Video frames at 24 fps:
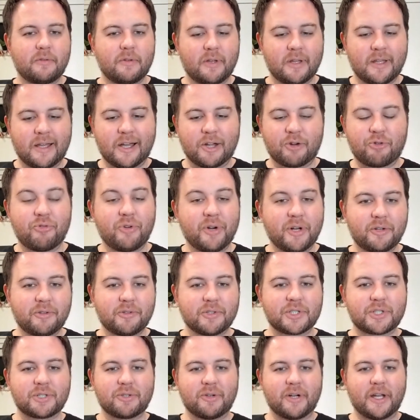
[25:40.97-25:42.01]
uh, critical
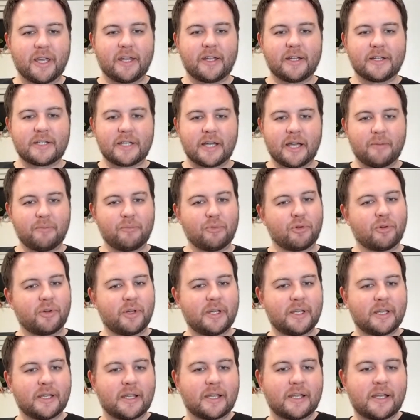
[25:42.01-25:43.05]
shorthanded time
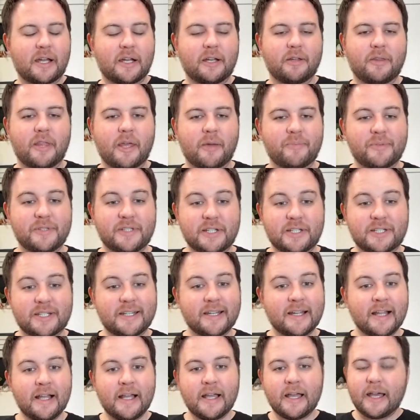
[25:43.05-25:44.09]
learning kind of that
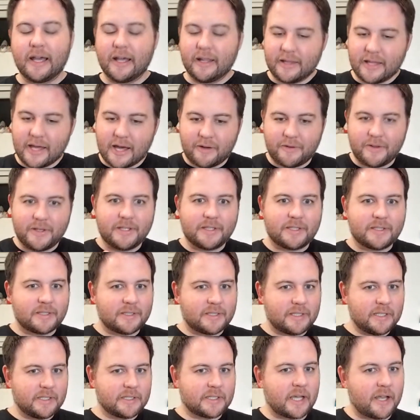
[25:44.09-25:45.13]
position and now
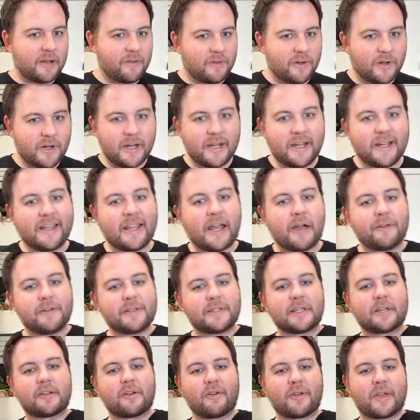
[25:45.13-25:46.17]
he's he's kind of learning and now
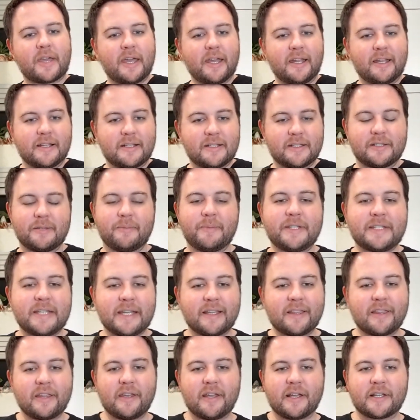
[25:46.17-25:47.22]
he's like okay let me
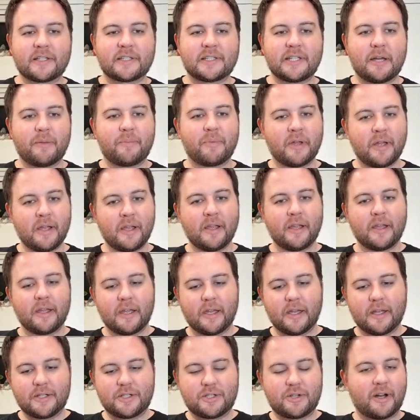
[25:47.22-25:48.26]
take the next step
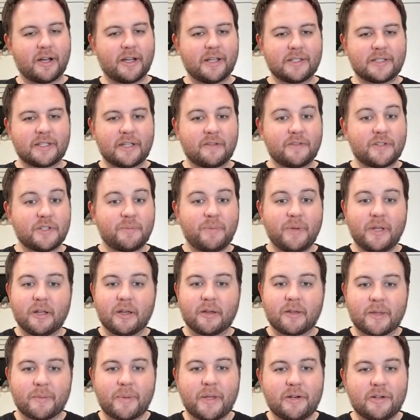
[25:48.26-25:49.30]
and try to instead of just being a
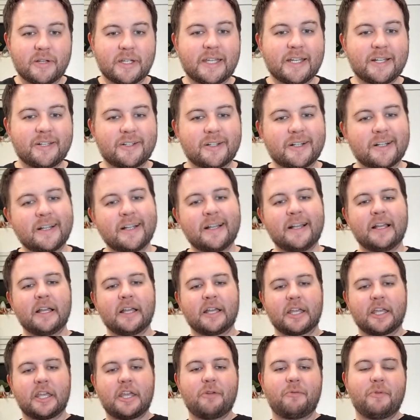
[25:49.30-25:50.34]
penalty killer,
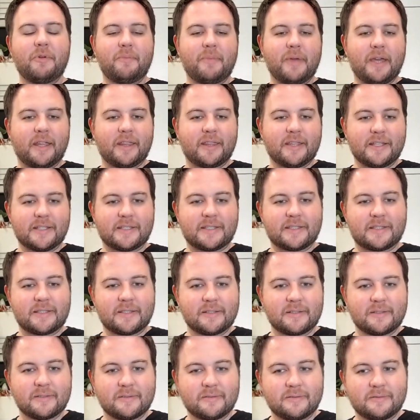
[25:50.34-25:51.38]
can we make
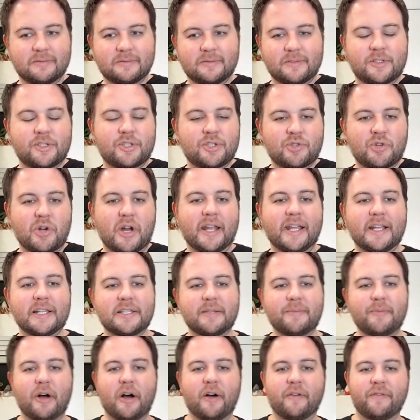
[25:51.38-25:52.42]
this try to get
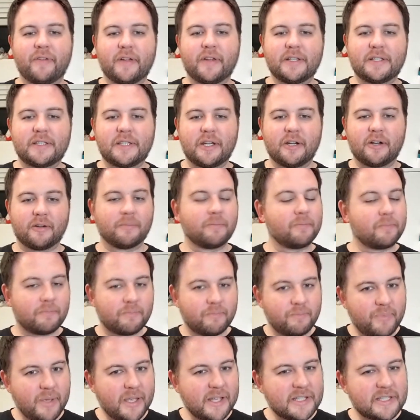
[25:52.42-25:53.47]
some offense here?
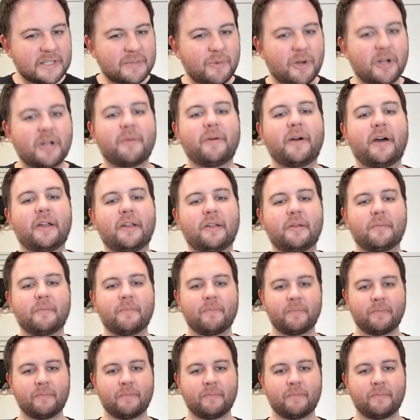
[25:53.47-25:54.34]
Being smart about it.